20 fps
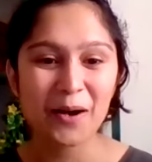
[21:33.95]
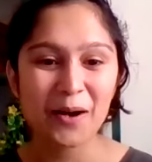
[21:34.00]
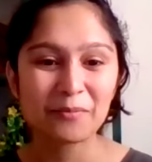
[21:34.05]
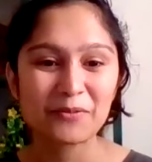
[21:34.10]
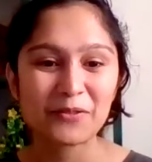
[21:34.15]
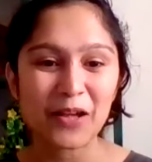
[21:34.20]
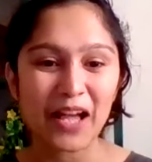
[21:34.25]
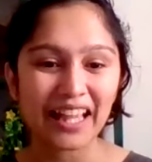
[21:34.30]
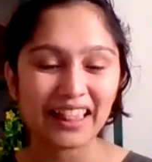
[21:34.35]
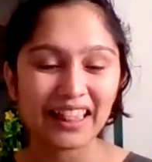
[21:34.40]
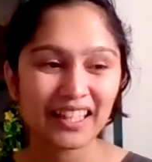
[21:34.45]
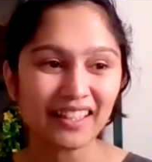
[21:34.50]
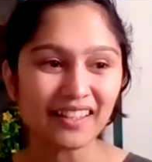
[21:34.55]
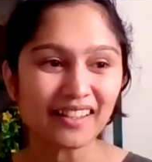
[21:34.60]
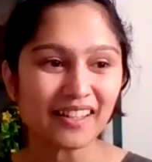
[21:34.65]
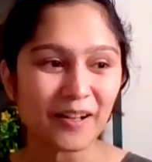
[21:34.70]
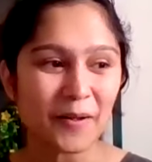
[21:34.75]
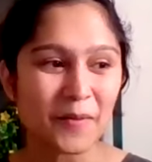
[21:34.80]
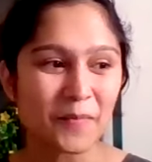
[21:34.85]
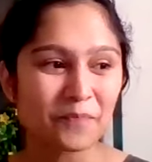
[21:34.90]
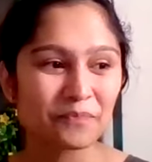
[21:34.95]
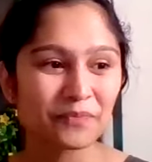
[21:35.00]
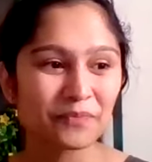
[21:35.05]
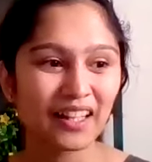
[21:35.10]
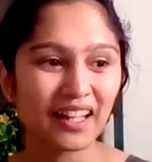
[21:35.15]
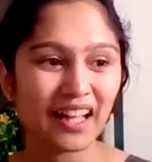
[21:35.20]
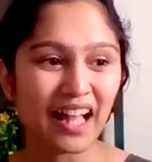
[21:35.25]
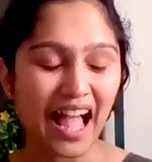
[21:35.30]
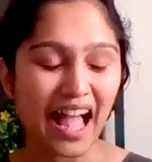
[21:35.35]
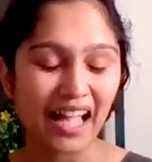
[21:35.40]
So I think
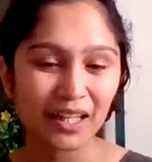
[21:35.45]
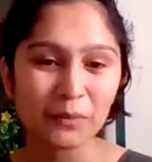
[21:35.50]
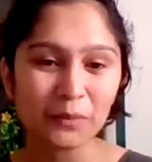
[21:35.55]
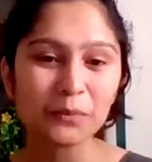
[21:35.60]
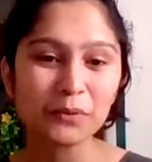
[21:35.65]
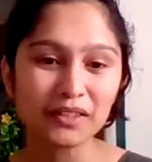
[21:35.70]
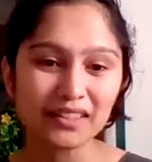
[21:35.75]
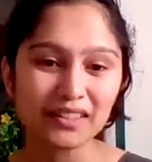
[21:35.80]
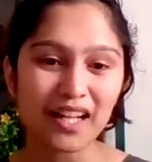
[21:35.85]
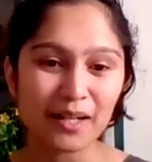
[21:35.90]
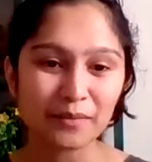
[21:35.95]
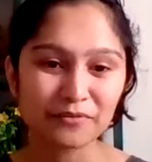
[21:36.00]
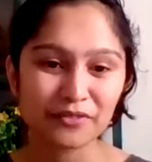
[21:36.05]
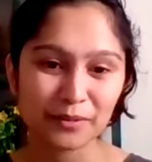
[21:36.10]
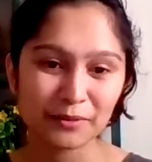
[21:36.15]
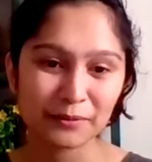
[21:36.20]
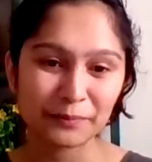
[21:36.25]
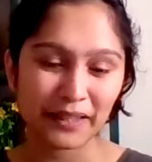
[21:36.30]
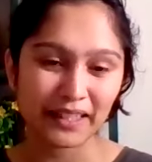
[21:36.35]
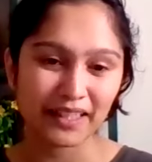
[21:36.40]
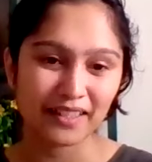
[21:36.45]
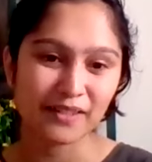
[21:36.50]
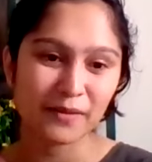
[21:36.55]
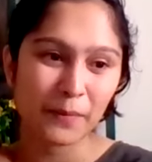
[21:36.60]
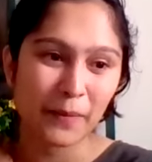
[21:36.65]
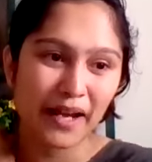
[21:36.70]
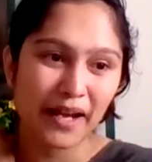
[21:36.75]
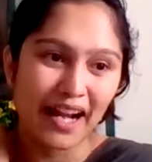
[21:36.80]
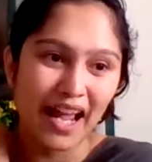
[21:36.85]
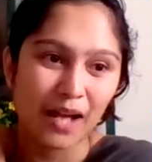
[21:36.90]
I would come from a place
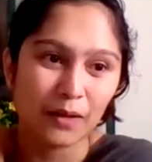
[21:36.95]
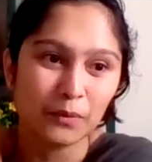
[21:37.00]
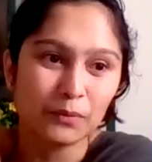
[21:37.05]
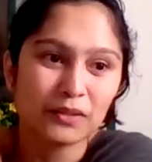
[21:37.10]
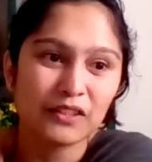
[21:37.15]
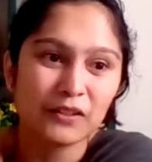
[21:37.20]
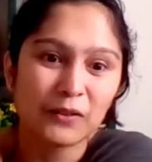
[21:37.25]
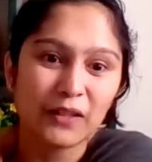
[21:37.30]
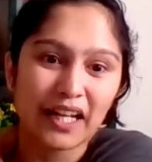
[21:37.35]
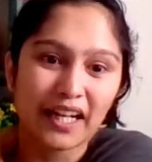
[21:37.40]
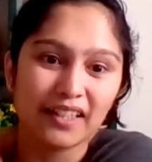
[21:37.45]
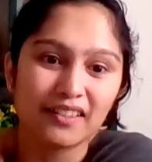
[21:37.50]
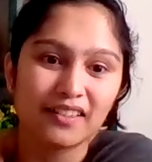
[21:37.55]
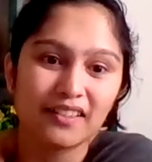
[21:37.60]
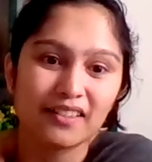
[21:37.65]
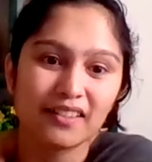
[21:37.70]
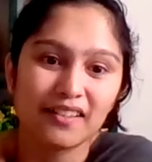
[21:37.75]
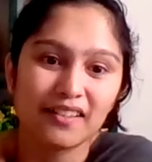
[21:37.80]
where I would look at